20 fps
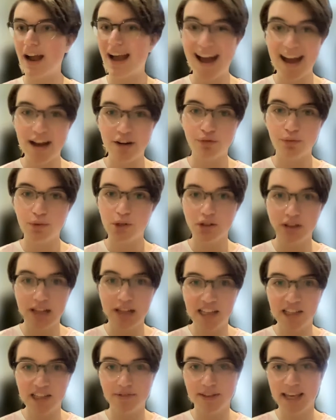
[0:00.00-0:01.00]
actual
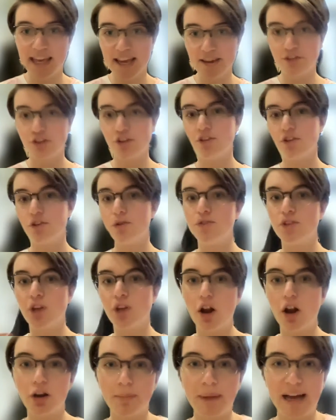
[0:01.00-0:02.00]
classification, you use
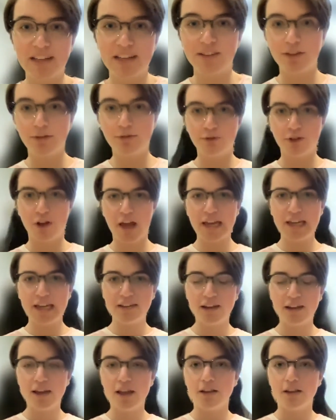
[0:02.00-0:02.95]
argmax to find